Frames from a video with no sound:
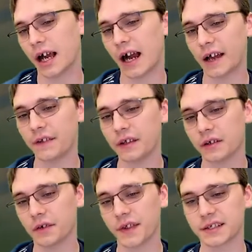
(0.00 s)
I think
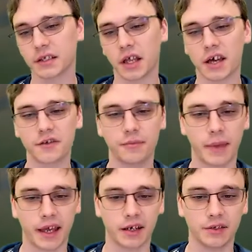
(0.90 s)
that's a lot of
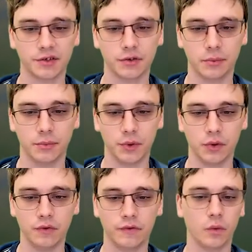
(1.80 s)
mana to
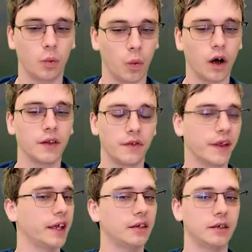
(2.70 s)
remove one
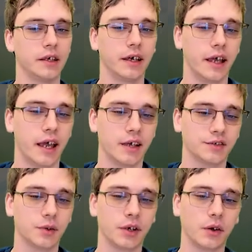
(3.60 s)
thing.
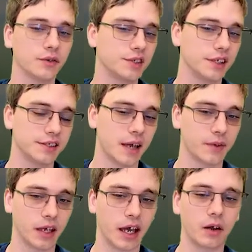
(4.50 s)
So I don't see this
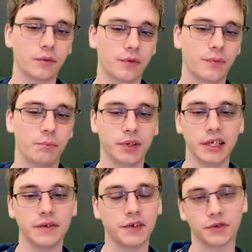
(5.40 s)
having, I don't
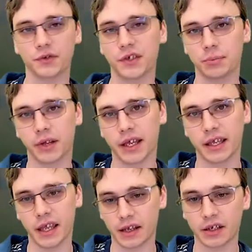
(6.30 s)
believe this will see play
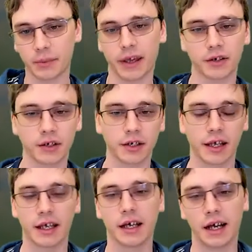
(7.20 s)
in Commander.
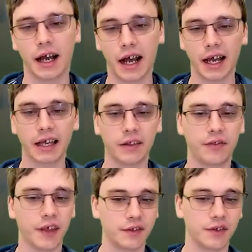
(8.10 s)
I
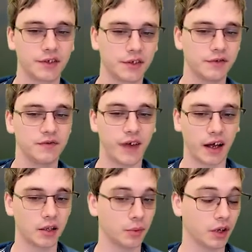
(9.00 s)
think this is
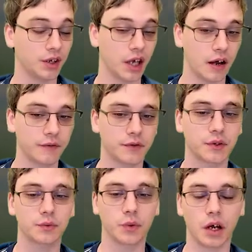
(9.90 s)
valuable enough
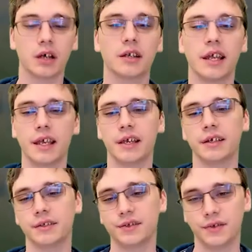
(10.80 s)
to run
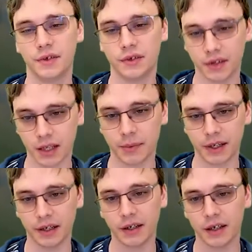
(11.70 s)
in
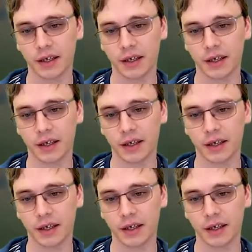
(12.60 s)
Limited,